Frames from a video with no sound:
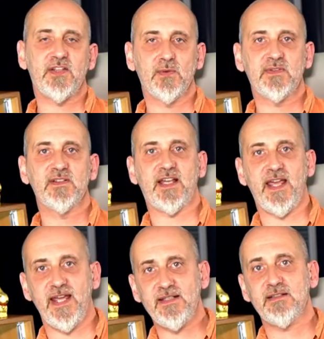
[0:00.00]
uses
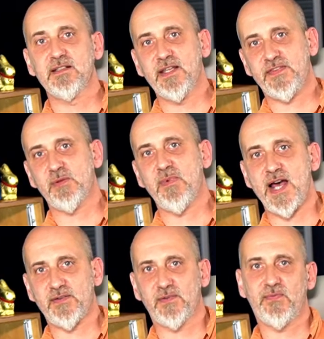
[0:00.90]
8 lithium
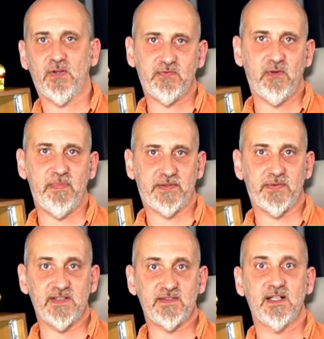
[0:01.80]
iron phosphor
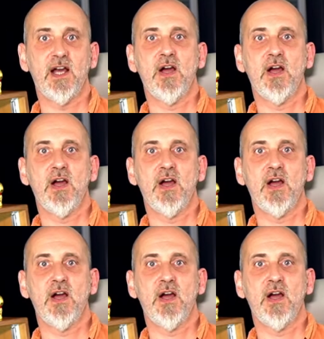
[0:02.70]
batteries,